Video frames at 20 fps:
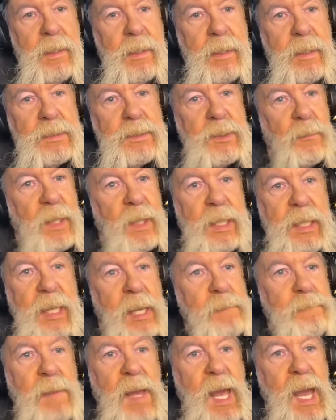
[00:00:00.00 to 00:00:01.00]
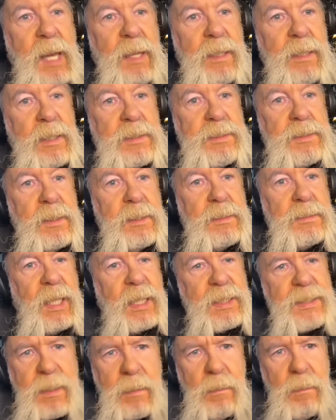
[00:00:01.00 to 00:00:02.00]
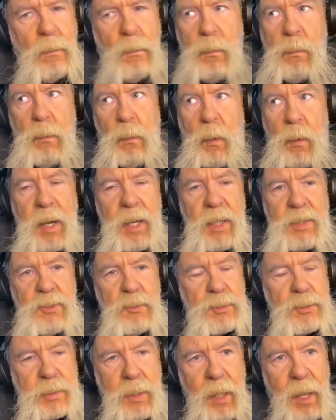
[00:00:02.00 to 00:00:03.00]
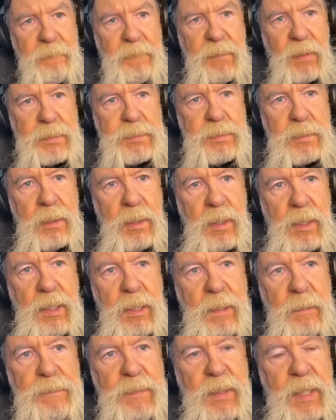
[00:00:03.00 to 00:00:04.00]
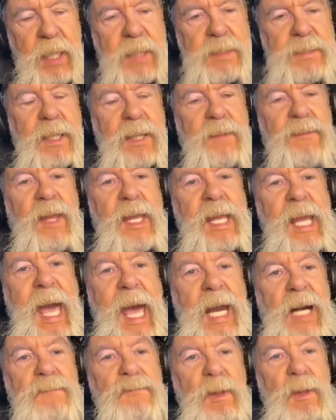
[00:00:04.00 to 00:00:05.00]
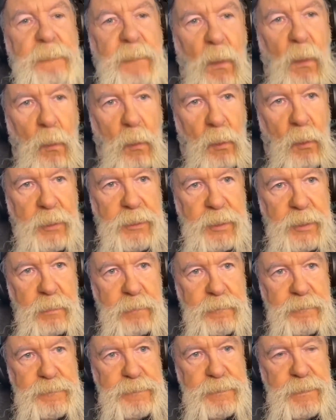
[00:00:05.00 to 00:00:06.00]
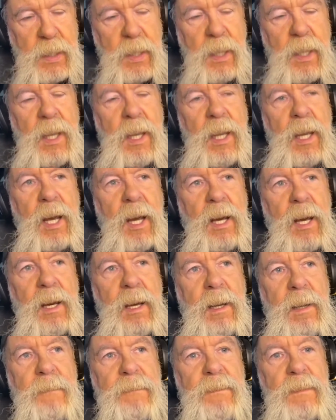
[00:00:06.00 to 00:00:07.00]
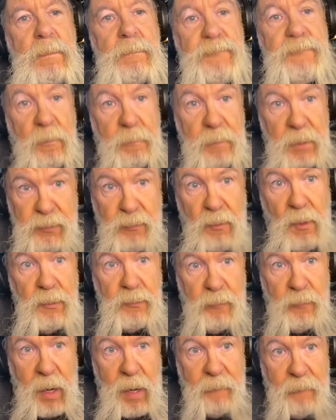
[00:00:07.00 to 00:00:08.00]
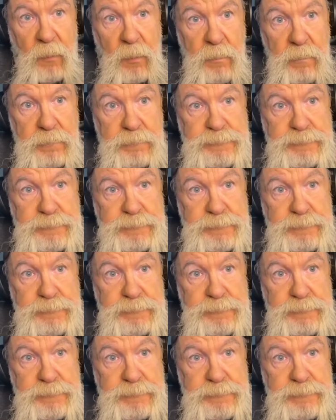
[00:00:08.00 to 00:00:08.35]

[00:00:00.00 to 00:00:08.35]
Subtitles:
So they came back, and I said, why did you stop us? He said they had a report from a truck driver